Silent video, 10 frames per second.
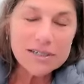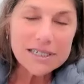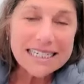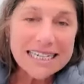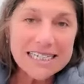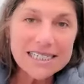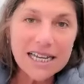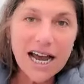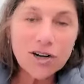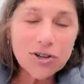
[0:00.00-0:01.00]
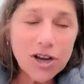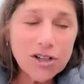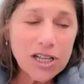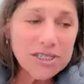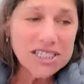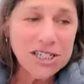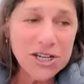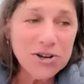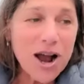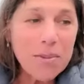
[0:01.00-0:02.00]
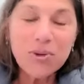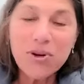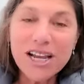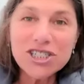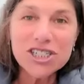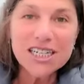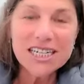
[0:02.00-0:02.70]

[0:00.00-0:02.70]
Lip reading: He said, I don't know, let me see your operation.